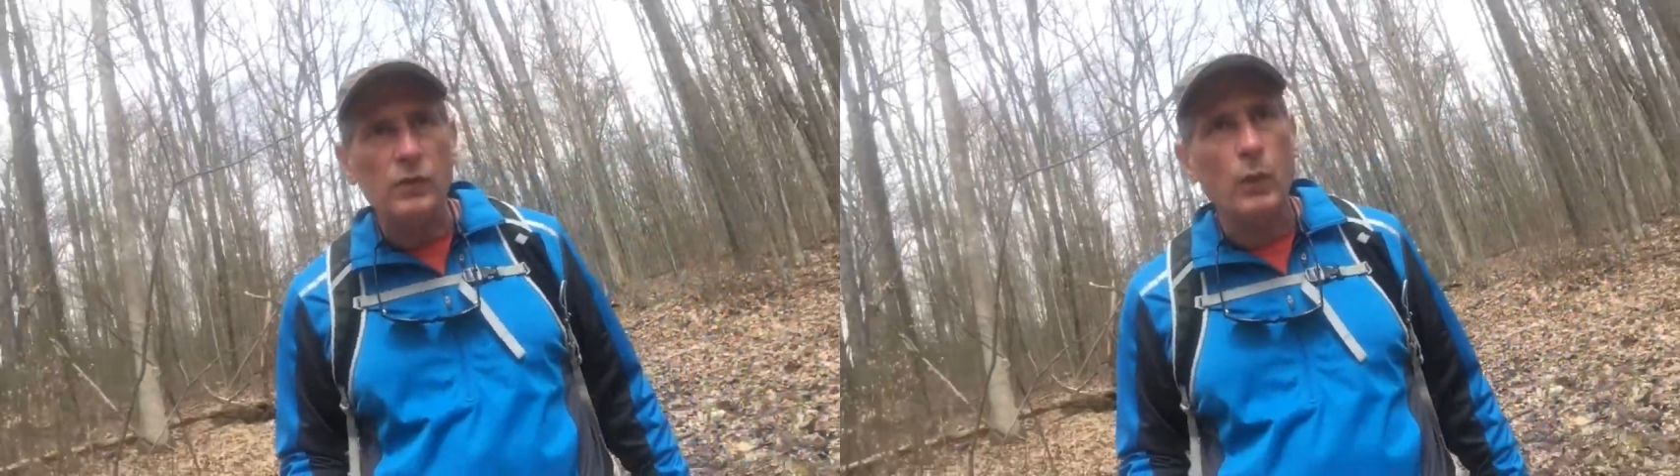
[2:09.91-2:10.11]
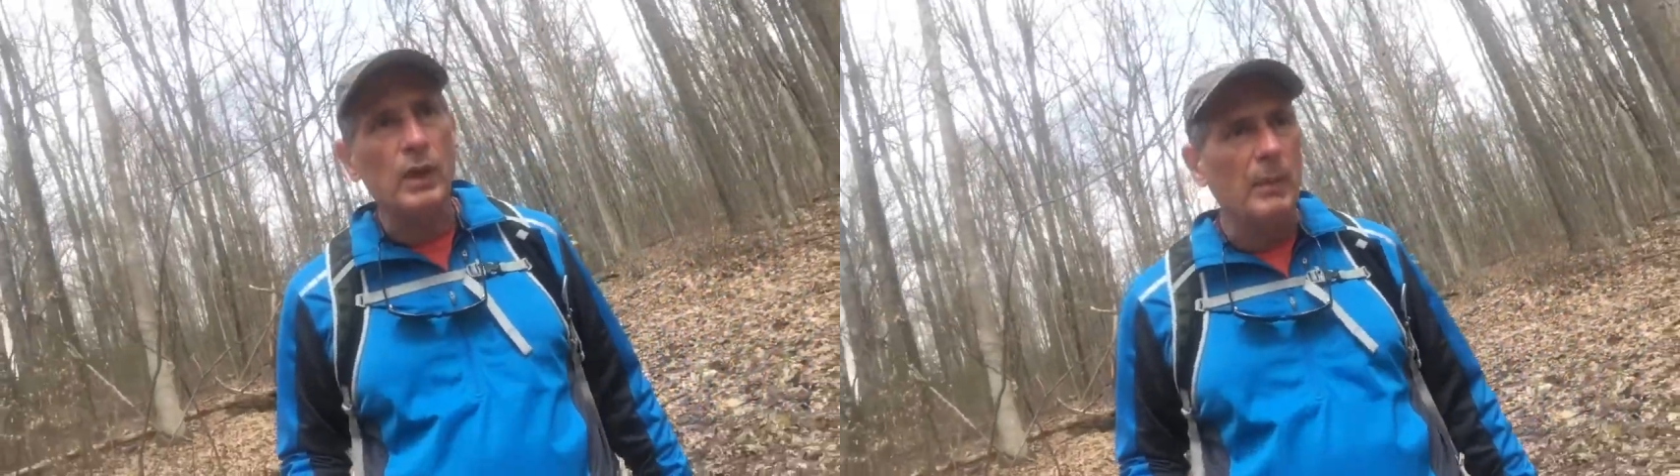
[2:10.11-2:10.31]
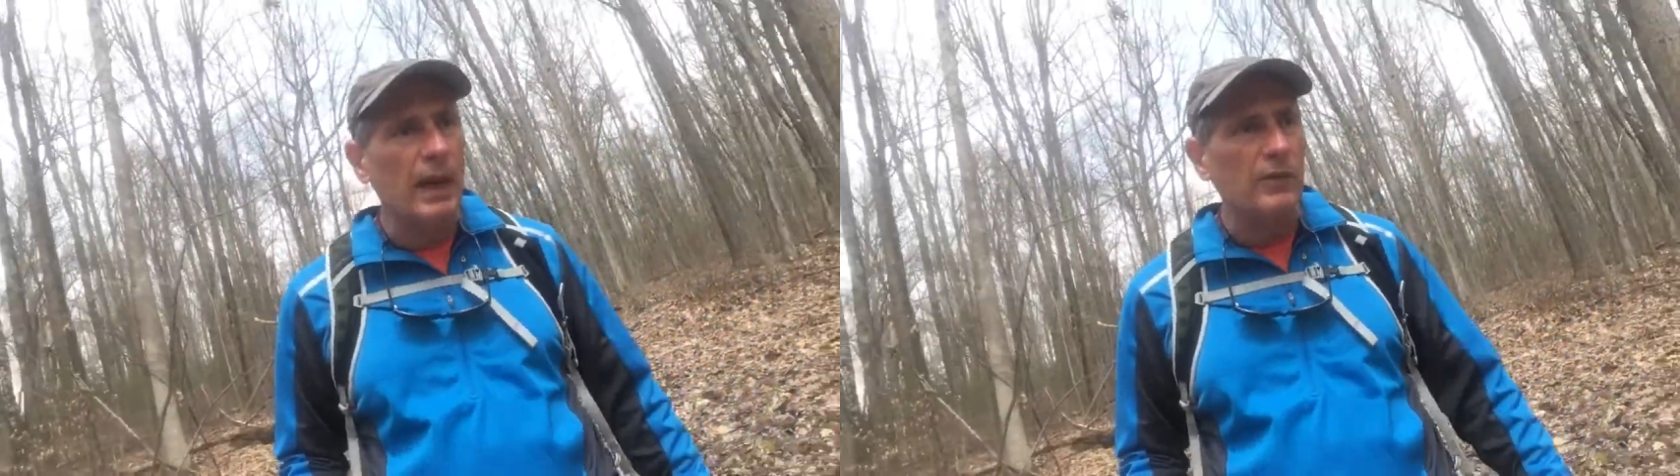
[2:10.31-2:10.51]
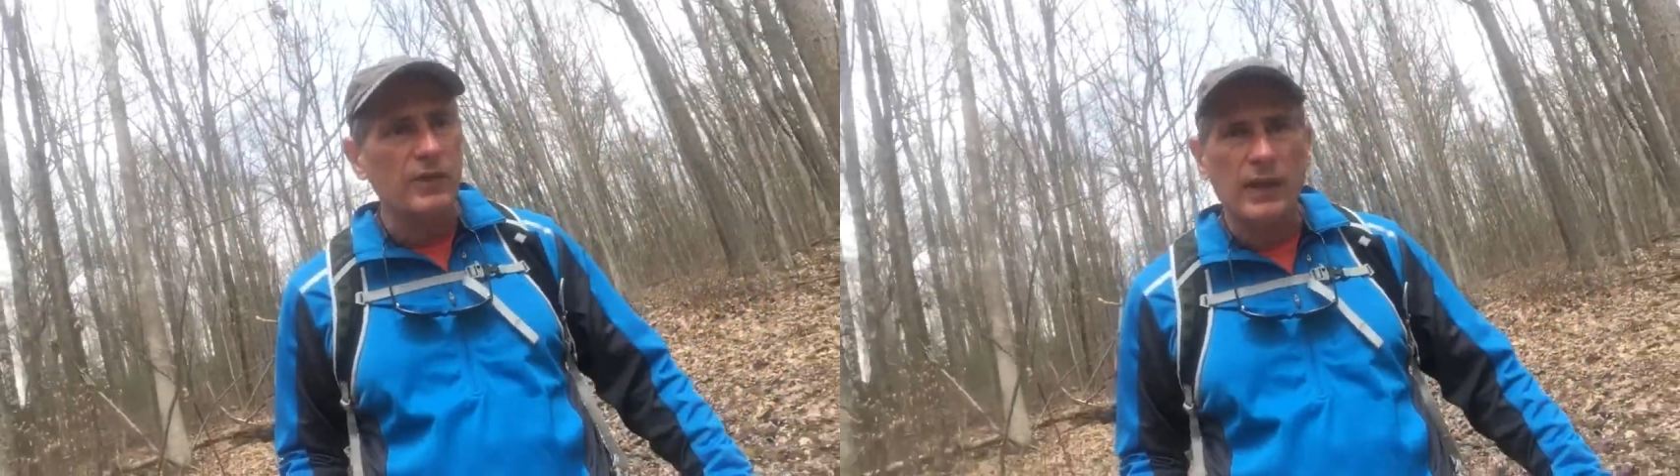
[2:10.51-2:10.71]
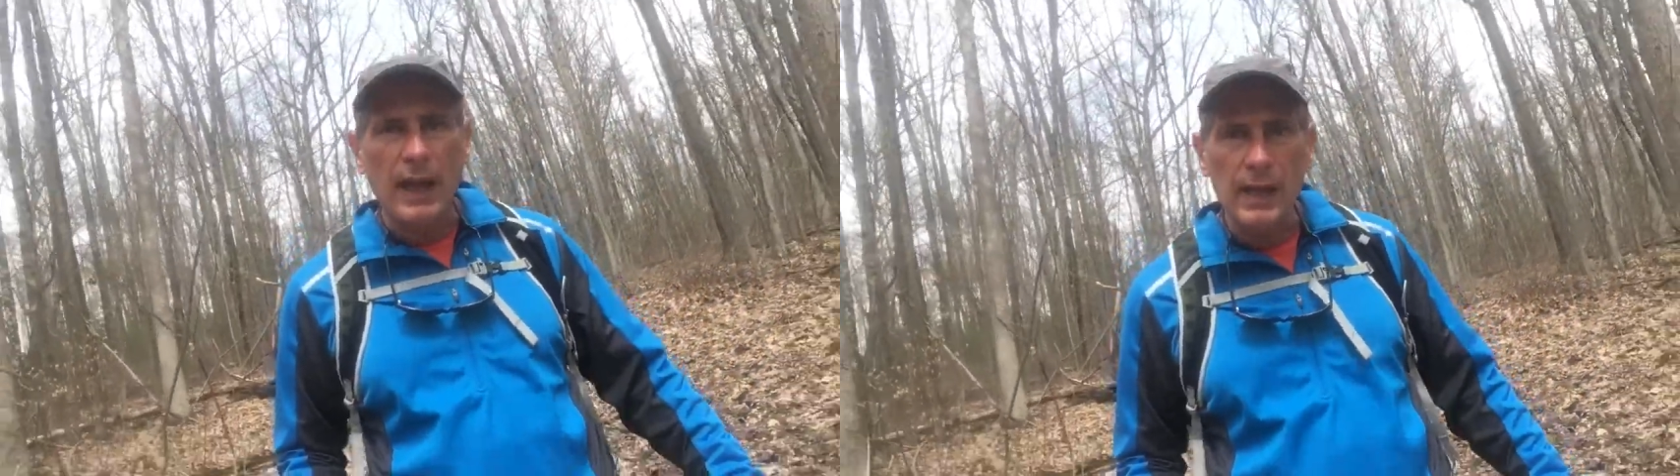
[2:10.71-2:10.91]
20 miles
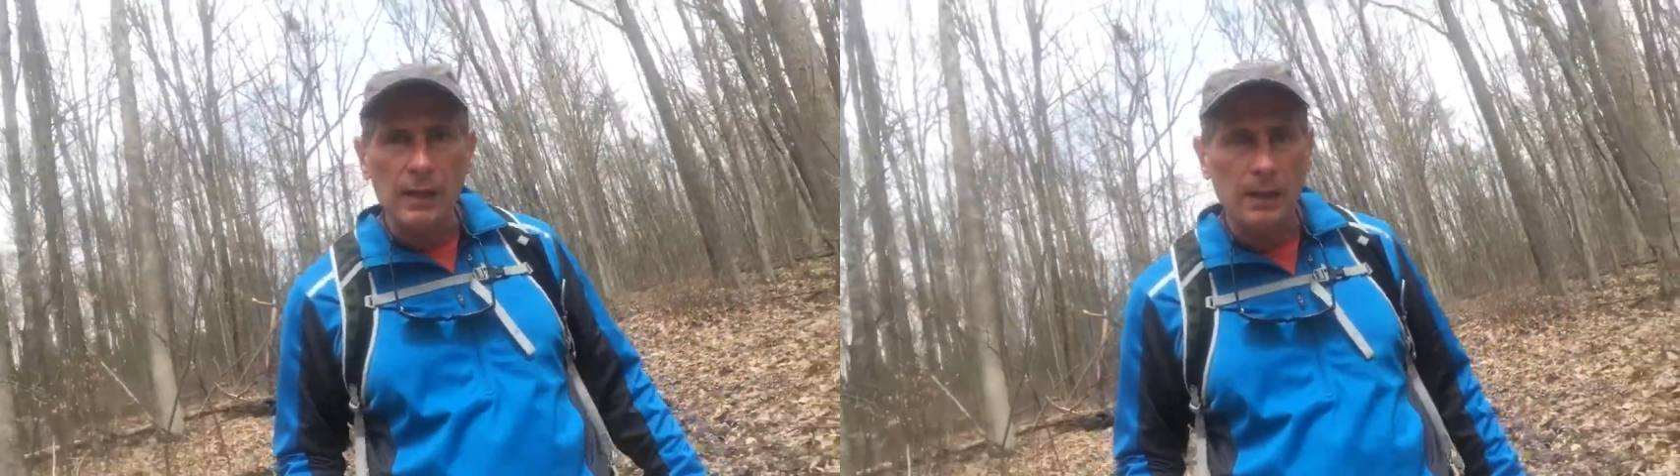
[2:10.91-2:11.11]
a day.